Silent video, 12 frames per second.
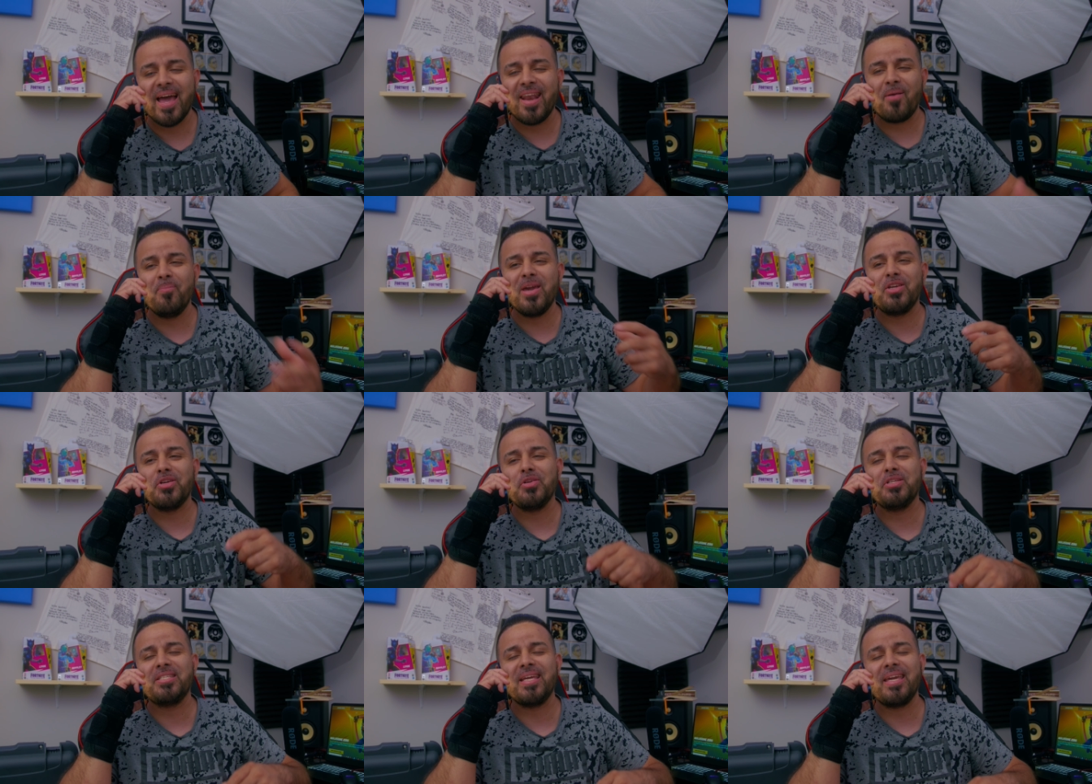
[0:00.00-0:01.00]
and I'll make sure
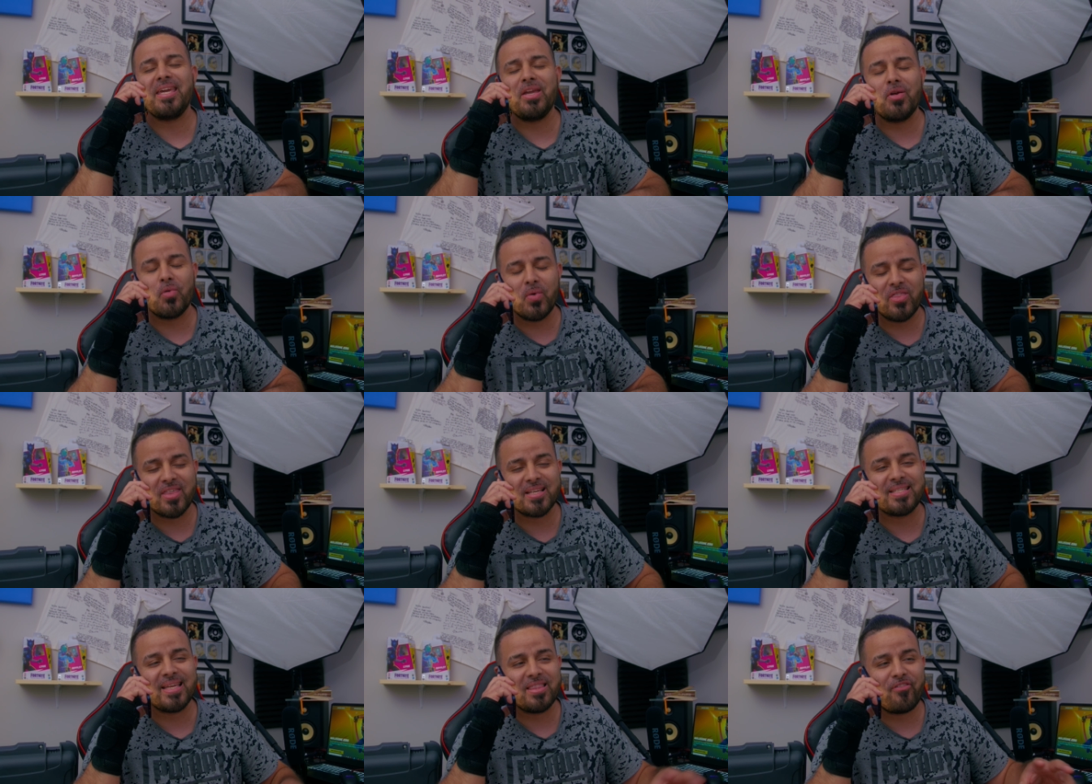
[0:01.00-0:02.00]
you stay here with
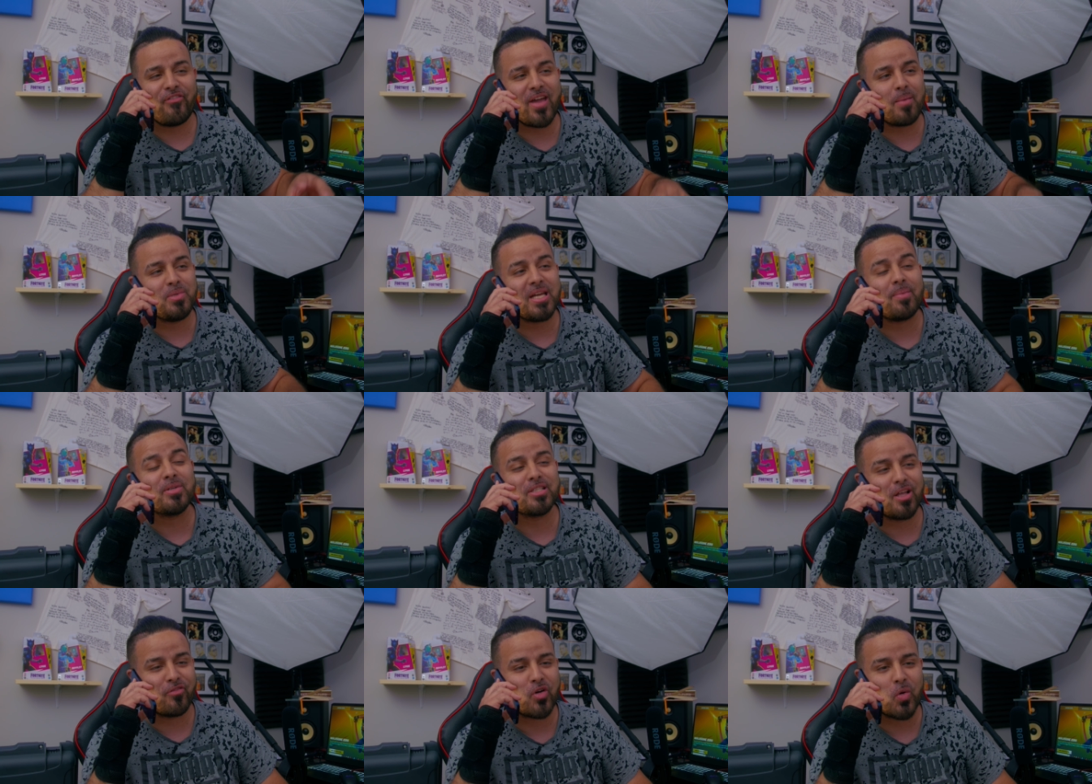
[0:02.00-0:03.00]
us in the Fam Jammers
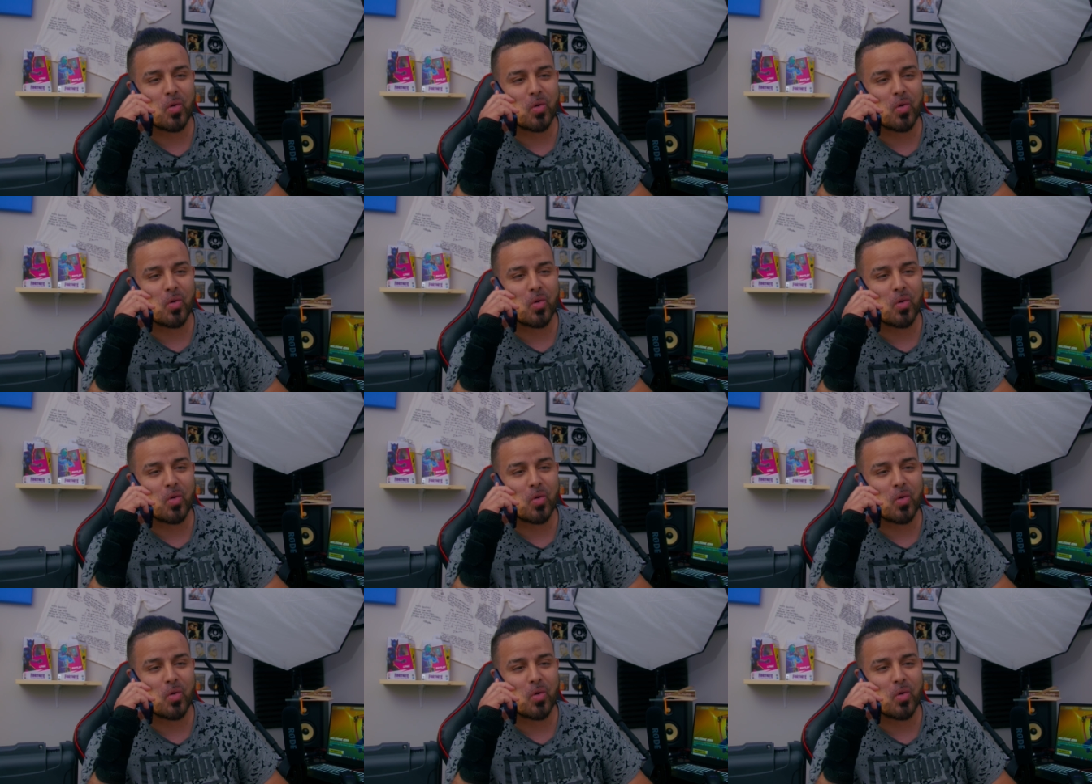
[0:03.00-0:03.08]
Love